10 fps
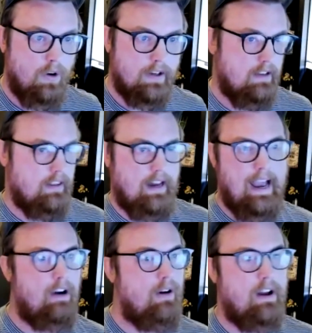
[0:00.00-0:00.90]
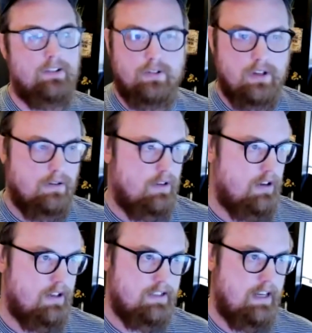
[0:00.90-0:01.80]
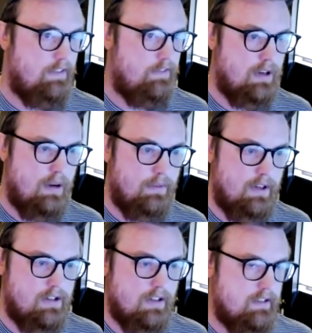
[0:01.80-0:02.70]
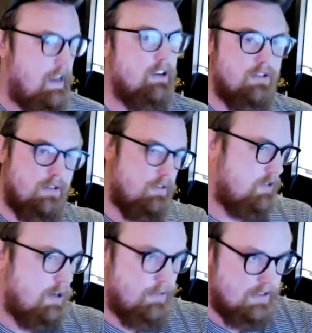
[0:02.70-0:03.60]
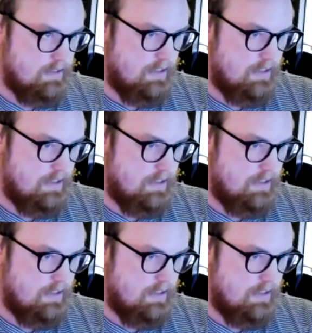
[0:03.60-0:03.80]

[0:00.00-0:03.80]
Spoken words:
okay, then how else are you going to stand out for your competition? Because I could just go to Starbucks and